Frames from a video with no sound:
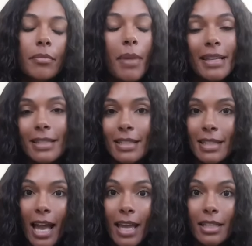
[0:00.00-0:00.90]

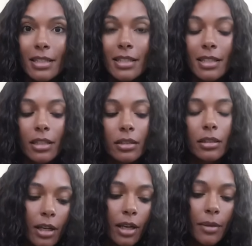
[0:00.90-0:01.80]
pesticides.
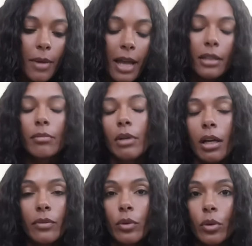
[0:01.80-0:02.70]
I,
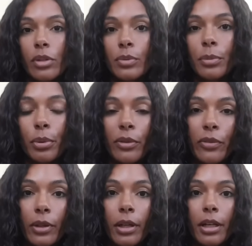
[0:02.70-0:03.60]
of course, would
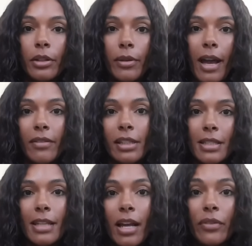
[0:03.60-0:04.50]
prefer a gravity
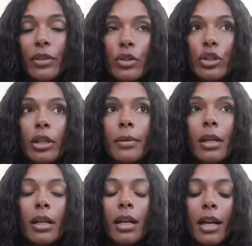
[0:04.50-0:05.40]
style filter.
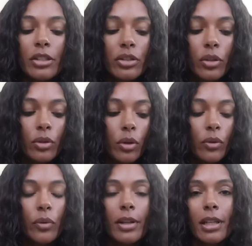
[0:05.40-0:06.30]
I just don't know
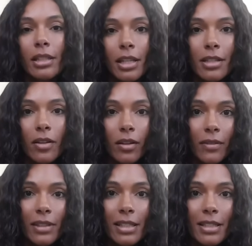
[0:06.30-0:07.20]
of one that does all
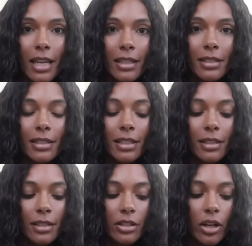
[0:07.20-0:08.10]
of these things.
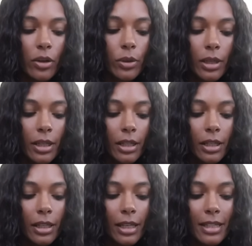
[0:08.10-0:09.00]
So
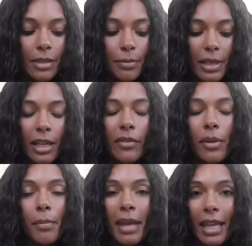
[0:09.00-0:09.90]
it's a bit of
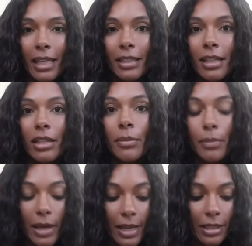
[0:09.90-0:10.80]
a pain in the
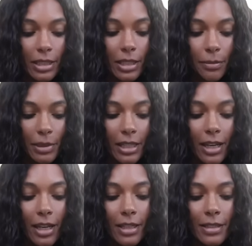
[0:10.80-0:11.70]
butt
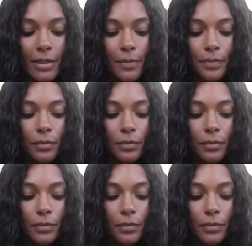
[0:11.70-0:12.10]
because